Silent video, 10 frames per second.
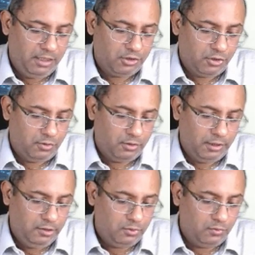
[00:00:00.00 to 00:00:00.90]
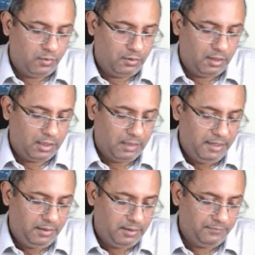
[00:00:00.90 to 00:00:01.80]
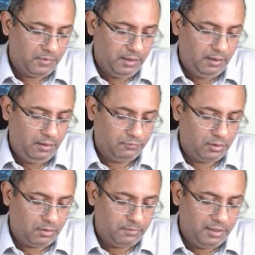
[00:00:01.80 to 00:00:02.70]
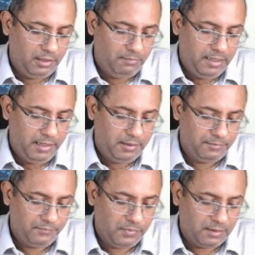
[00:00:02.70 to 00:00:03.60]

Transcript: be assured that you won't commit any of the commonly made